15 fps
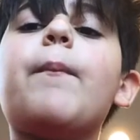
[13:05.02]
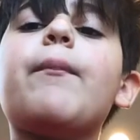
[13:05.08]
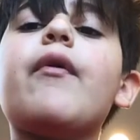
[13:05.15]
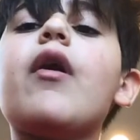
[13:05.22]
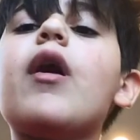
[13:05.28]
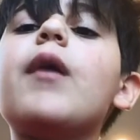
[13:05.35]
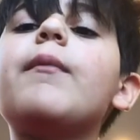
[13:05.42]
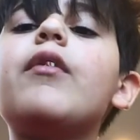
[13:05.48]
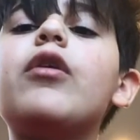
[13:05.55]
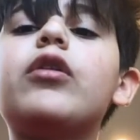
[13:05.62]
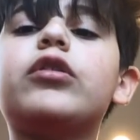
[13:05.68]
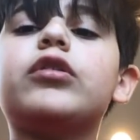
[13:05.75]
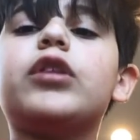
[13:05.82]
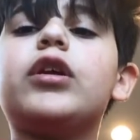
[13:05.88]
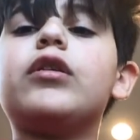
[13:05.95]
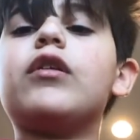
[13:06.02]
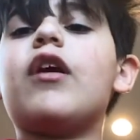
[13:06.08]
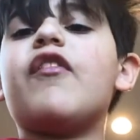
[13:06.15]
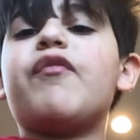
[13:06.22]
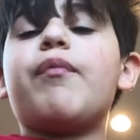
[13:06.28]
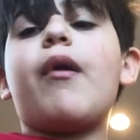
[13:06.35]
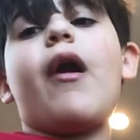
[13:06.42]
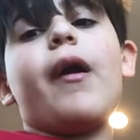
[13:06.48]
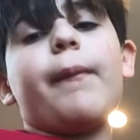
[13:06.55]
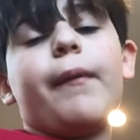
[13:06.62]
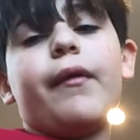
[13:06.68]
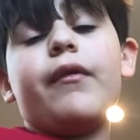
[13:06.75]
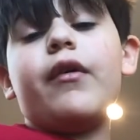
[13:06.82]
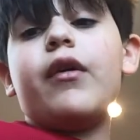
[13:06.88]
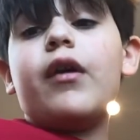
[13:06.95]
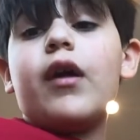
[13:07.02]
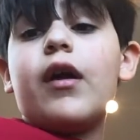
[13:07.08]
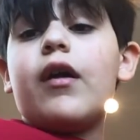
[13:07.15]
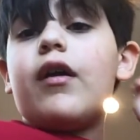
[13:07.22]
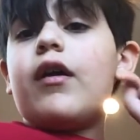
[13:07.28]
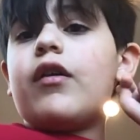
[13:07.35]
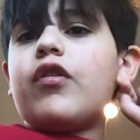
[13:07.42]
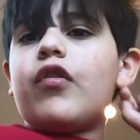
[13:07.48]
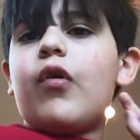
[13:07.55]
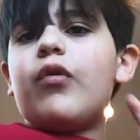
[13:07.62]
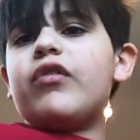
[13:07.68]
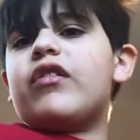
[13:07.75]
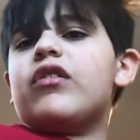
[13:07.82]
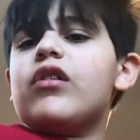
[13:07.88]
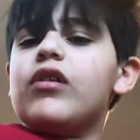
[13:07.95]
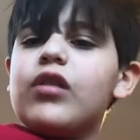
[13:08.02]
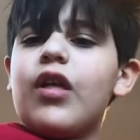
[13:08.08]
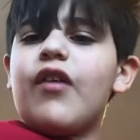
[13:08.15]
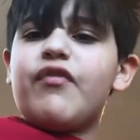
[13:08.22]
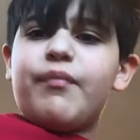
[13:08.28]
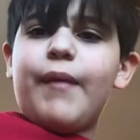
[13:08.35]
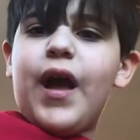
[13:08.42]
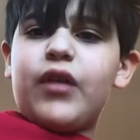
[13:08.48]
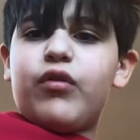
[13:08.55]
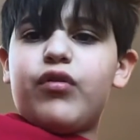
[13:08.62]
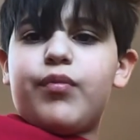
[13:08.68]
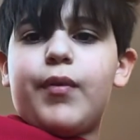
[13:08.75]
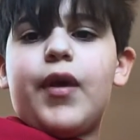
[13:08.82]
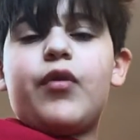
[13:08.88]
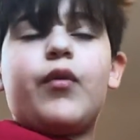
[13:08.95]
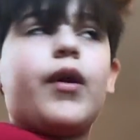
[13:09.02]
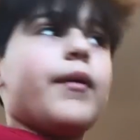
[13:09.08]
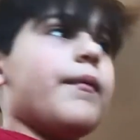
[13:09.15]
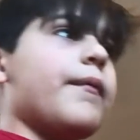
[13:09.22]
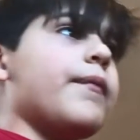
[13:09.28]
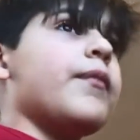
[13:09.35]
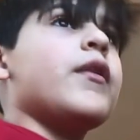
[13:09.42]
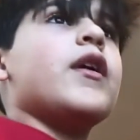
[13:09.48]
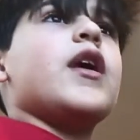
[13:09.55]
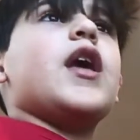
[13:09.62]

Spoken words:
up prime, little f prime. So the little f matters, by the way.